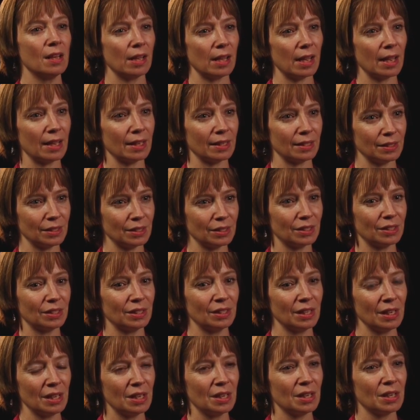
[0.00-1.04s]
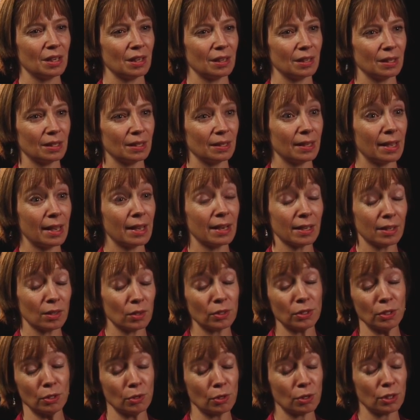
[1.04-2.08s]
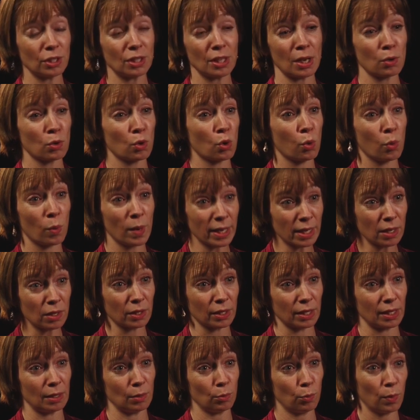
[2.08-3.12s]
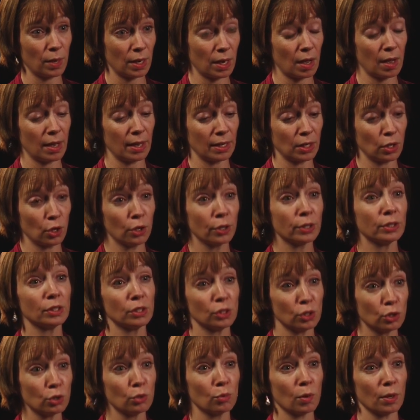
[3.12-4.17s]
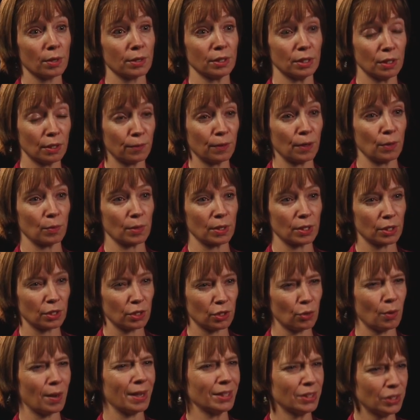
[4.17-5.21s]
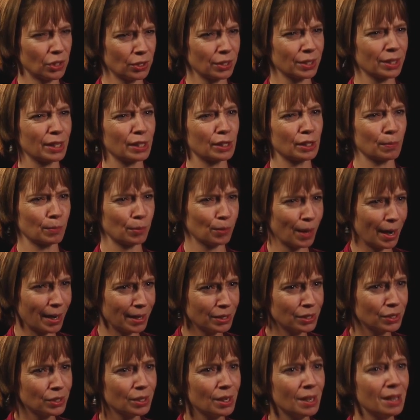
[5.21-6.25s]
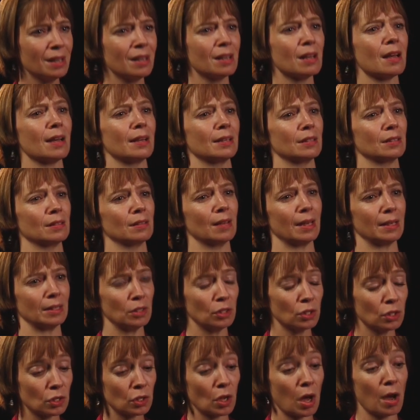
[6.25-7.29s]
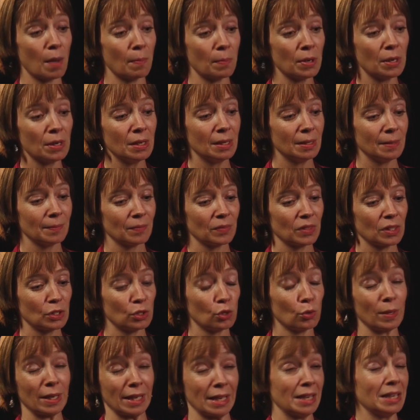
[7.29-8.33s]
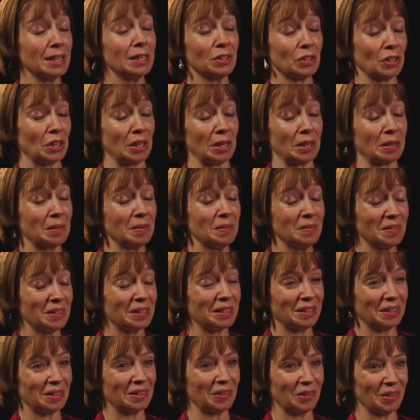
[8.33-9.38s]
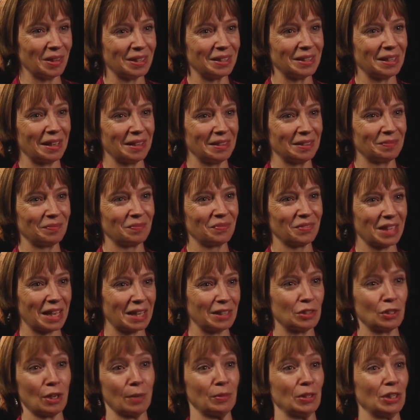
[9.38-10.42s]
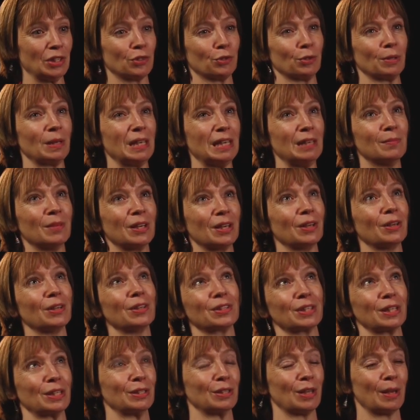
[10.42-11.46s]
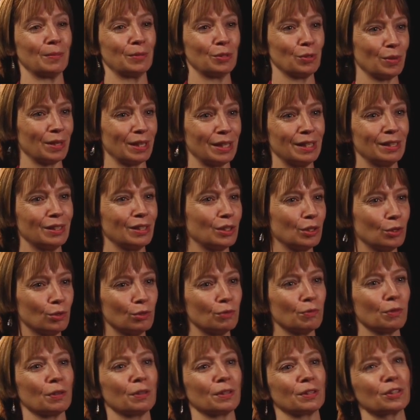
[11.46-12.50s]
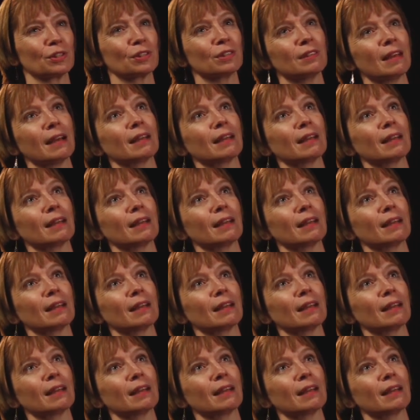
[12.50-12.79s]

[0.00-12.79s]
And uh, and I also noticed how quickly, when I couldn't do all the stuff I wanted to do, I started to get depressed and, and stop doing anything. You know, I, I, I, stopped answering emails, I stopped doing anything useful and just